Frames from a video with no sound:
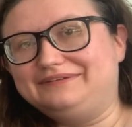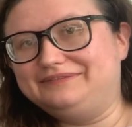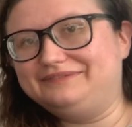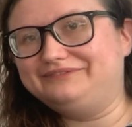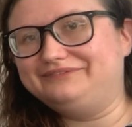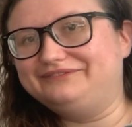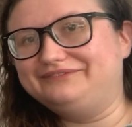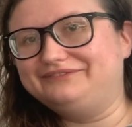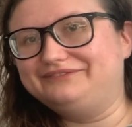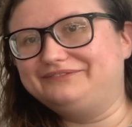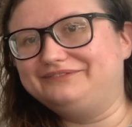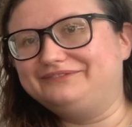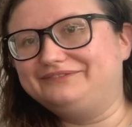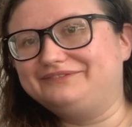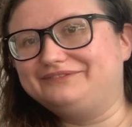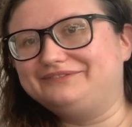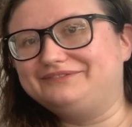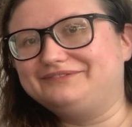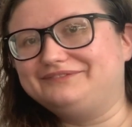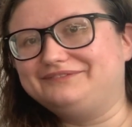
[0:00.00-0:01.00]

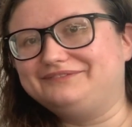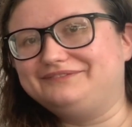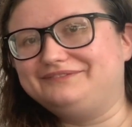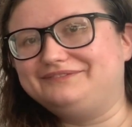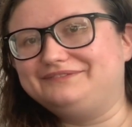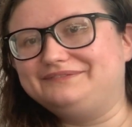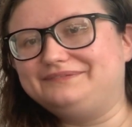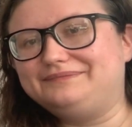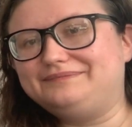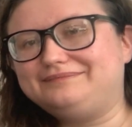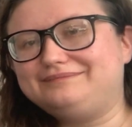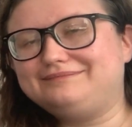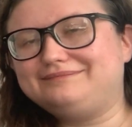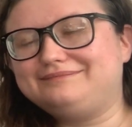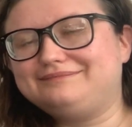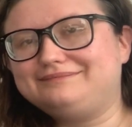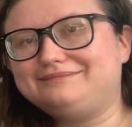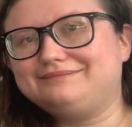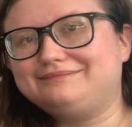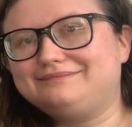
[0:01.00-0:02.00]

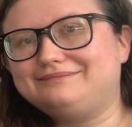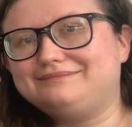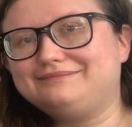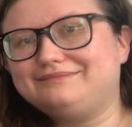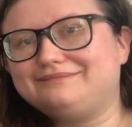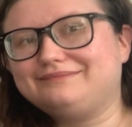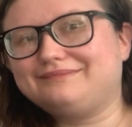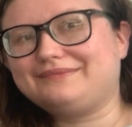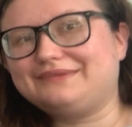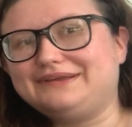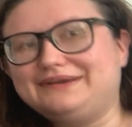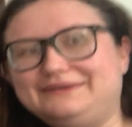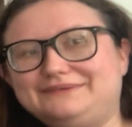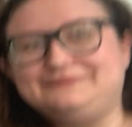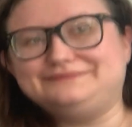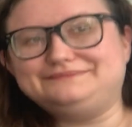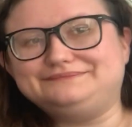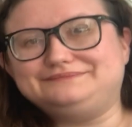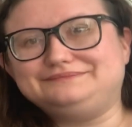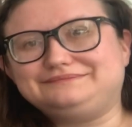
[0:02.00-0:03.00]

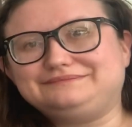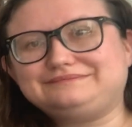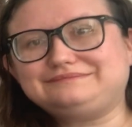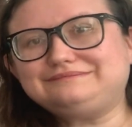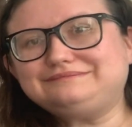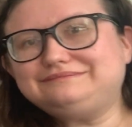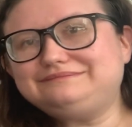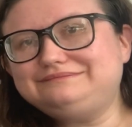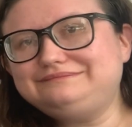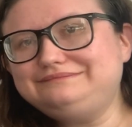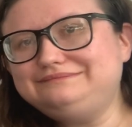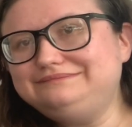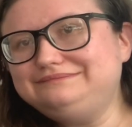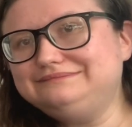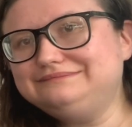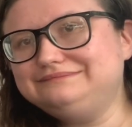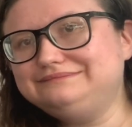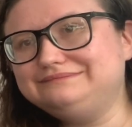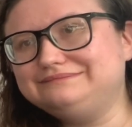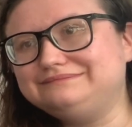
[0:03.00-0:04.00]
No words are spoken by the person on screen.